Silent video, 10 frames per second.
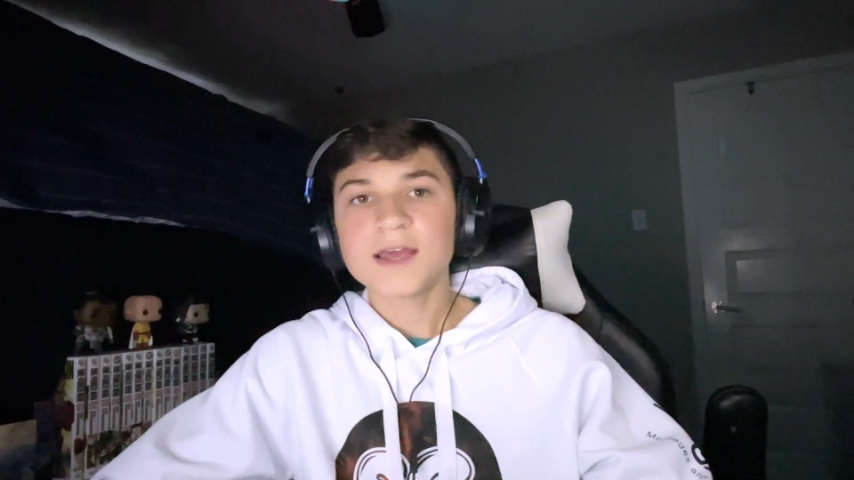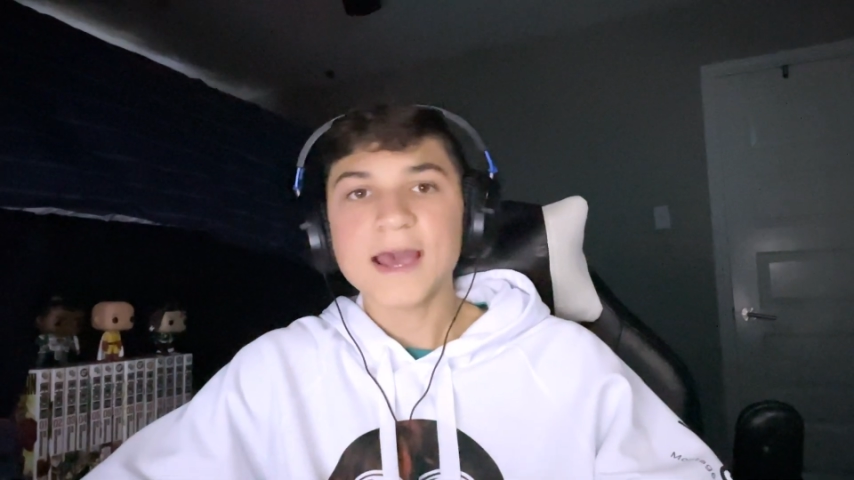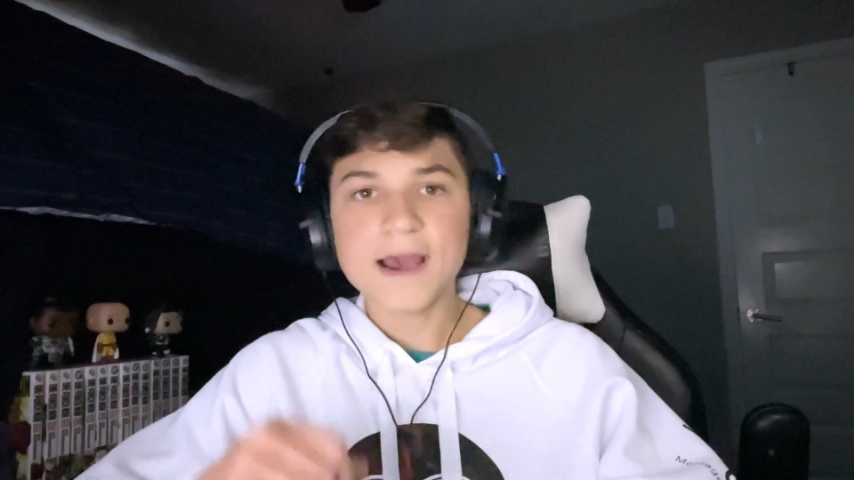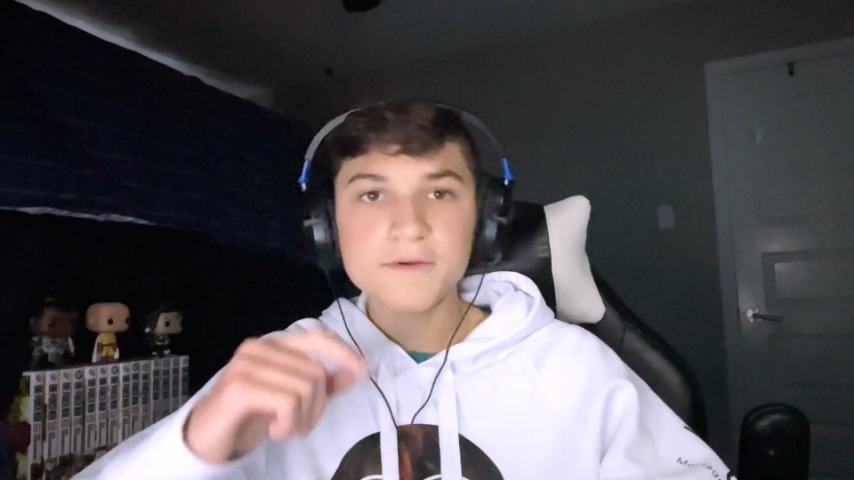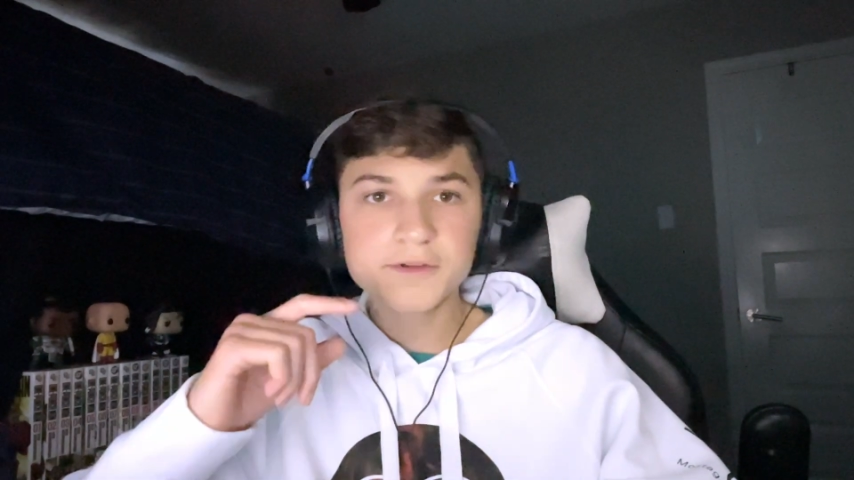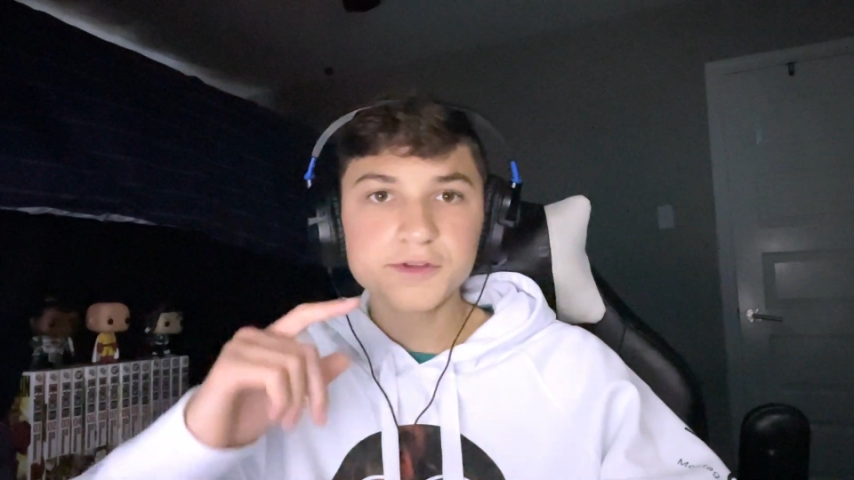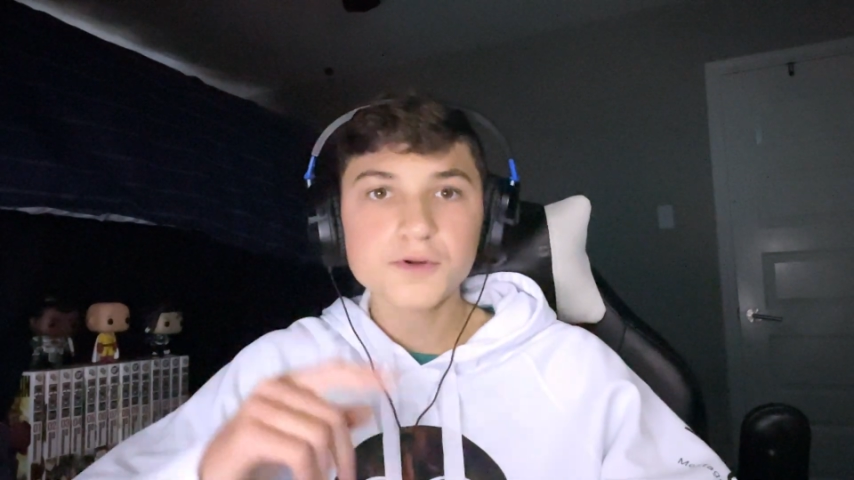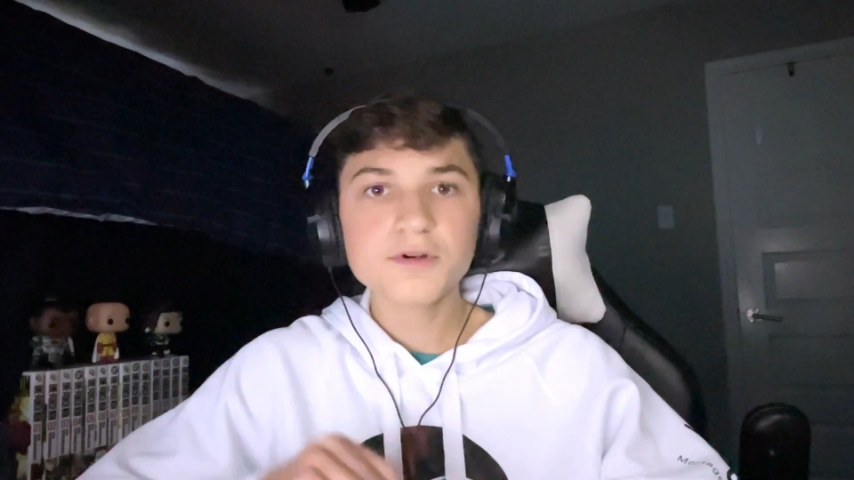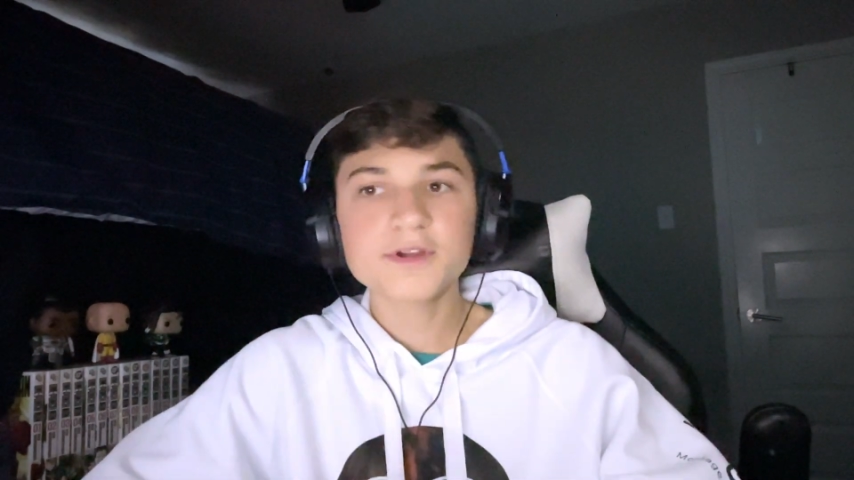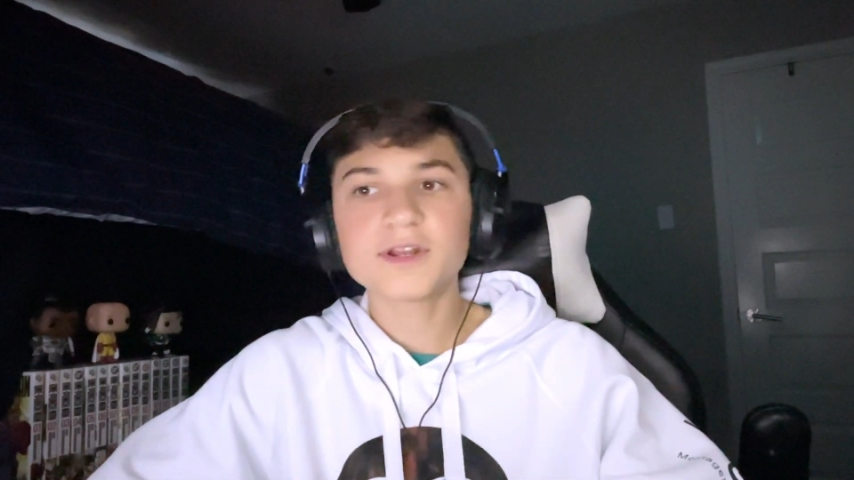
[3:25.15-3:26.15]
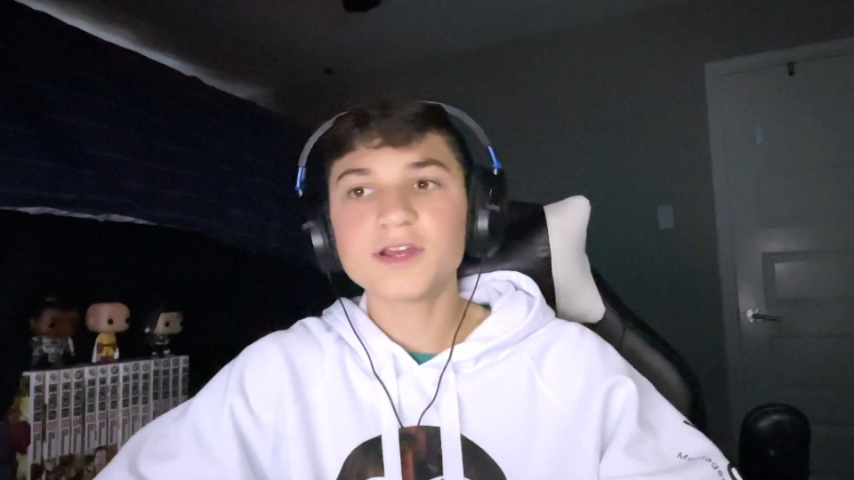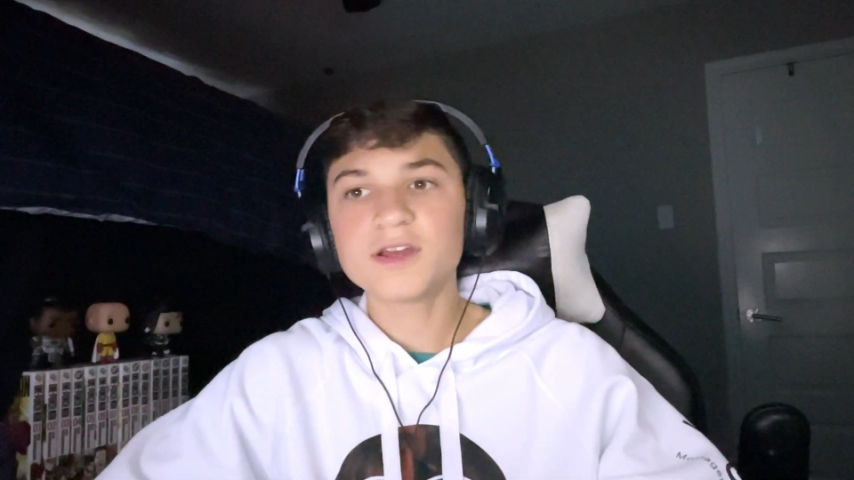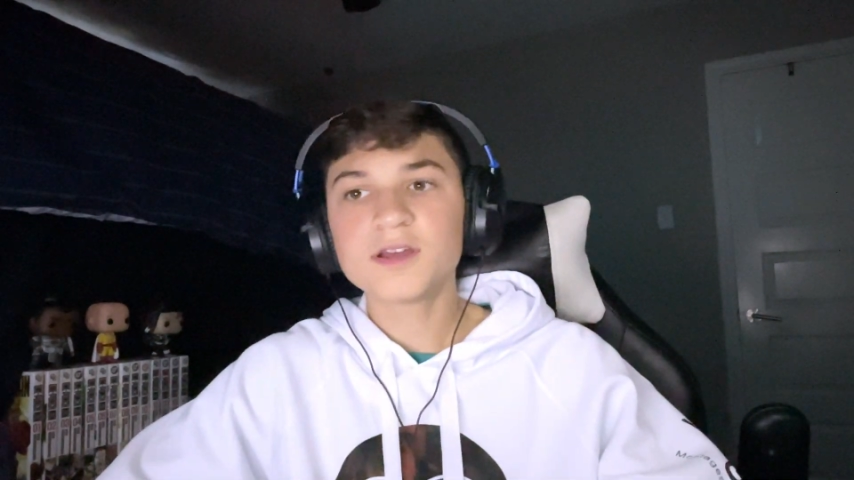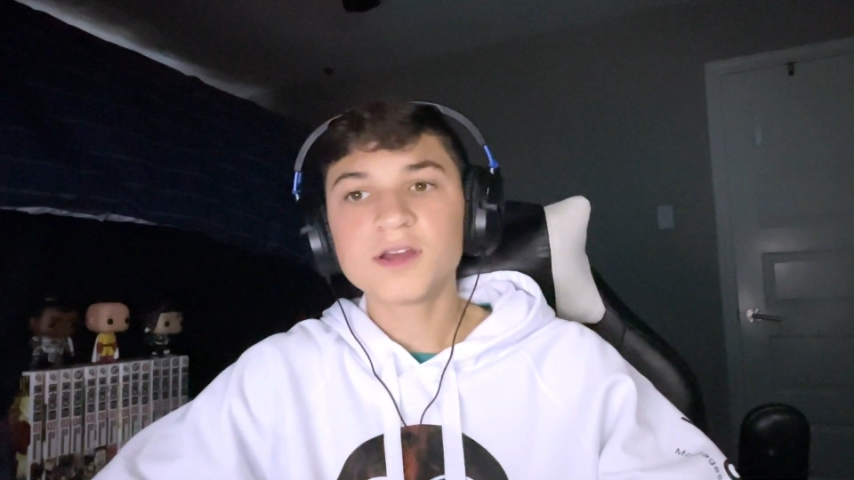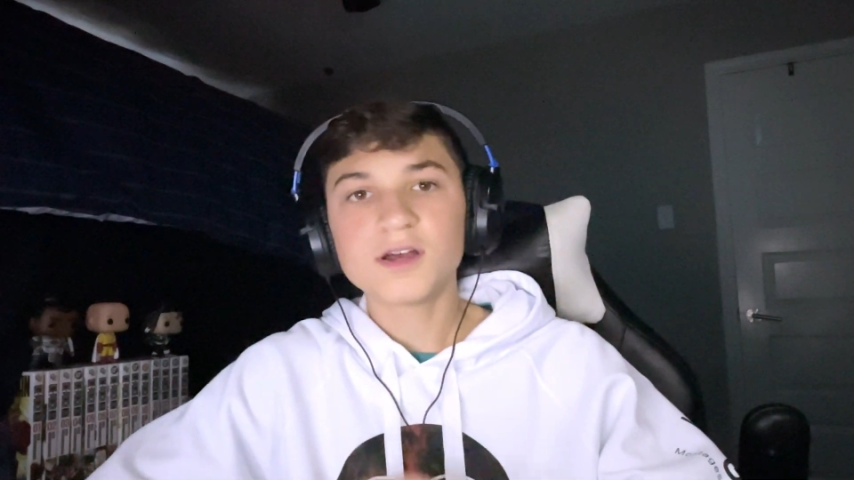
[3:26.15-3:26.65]
how you're
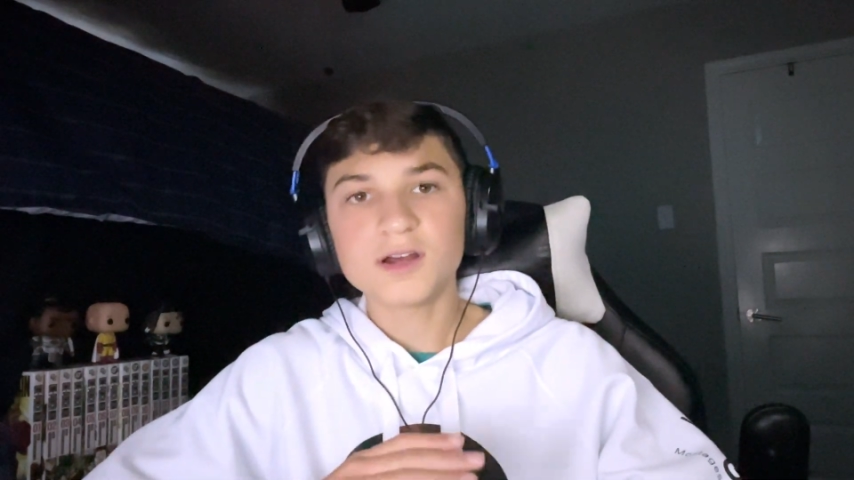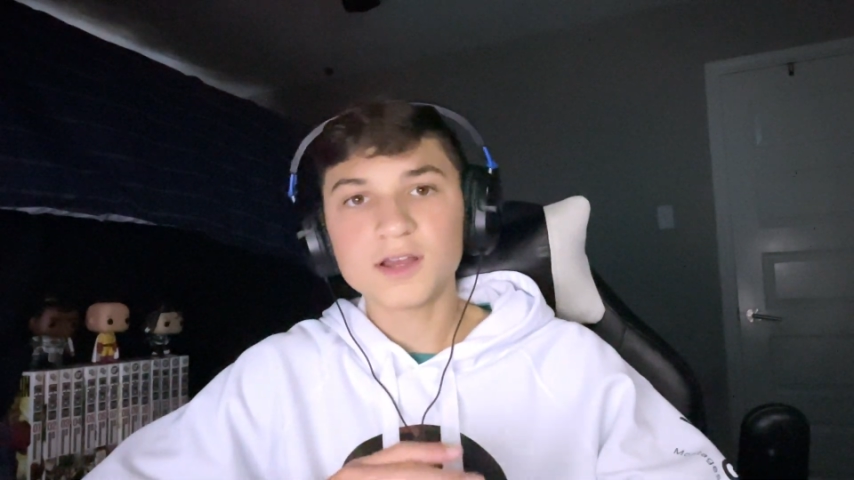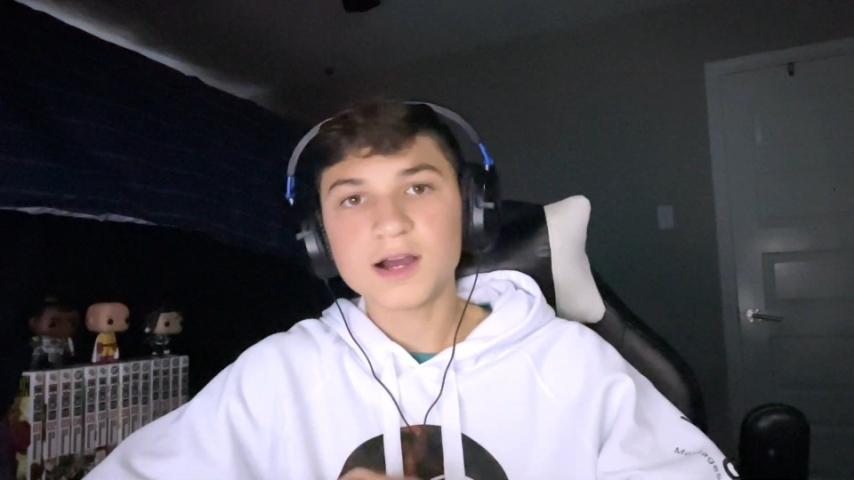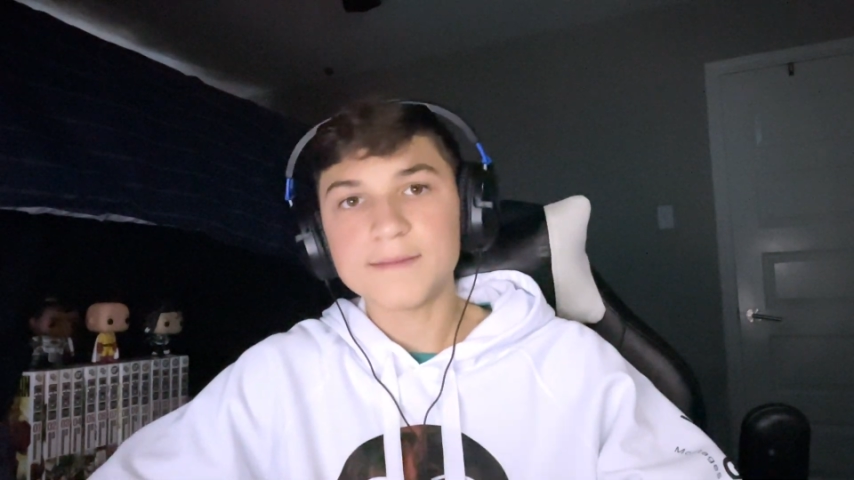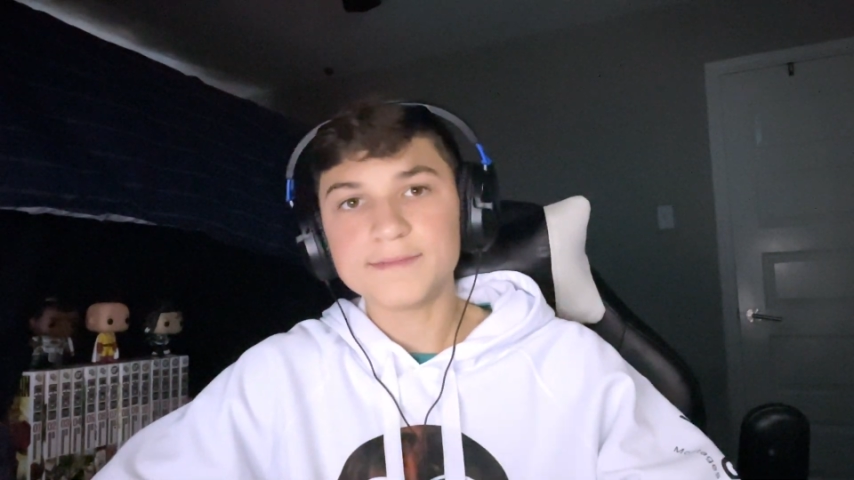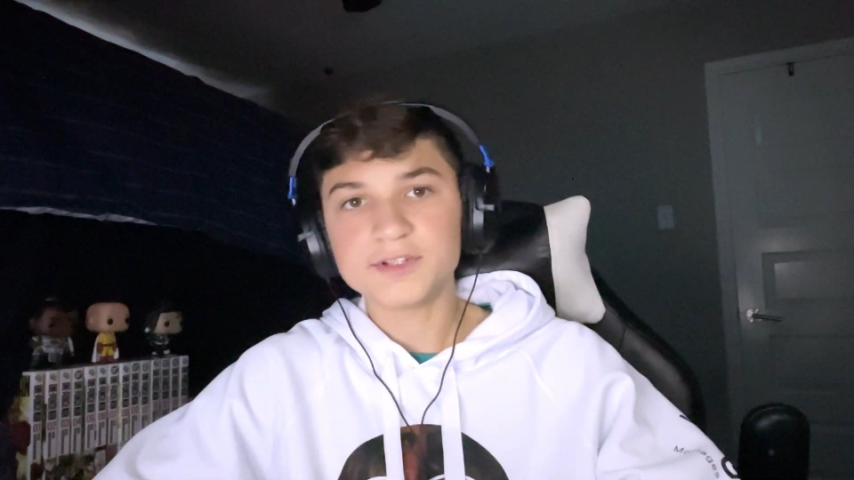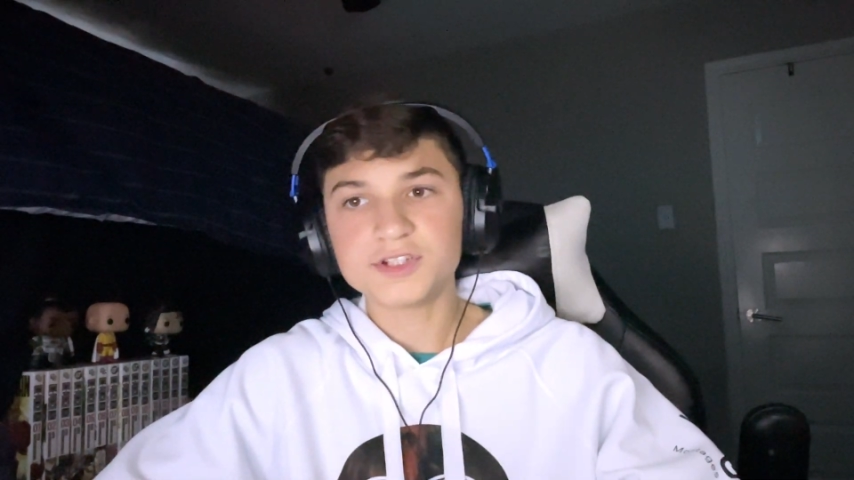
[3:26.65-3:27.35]
gonna accomplish